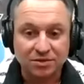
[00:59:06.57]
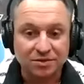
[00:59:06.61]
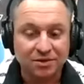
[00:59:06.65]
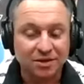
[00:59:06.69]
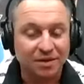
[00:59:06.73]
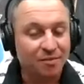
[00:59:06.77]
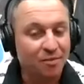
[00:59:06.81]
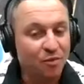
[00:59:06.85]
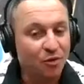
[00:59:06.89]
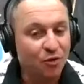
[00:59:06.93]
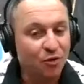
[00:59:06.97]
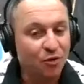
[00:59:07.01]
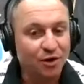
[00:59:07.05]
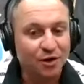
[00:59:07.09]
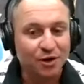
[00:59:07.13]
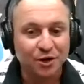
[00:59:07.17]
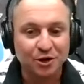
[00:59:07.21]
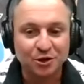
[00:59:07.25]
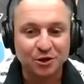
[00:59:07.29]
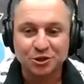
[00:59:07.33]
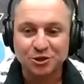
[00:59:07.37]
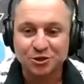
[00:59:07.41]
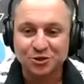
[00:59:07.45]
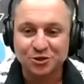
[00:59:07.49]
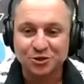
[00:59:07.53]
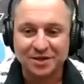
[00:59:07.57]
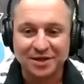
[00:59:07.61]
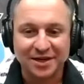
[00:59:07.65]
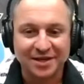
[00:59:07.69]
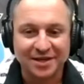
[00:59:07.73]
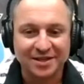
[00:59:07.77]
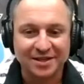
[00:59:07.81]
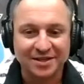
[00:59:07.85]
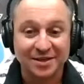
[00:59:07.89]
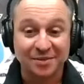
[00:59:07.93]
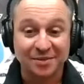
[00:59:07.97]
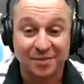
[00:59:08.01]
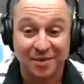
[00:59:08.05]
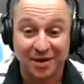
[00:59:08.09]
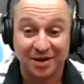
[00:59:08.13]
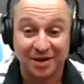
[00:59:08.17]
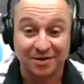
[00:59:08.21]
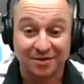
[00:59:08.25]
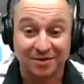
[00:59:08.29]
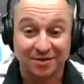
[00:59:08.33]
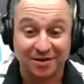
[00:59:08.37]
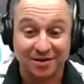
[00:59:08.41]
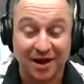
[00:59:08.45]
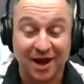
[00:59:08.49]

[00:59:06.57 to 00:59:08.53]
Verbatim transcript: The more no's you get, the better.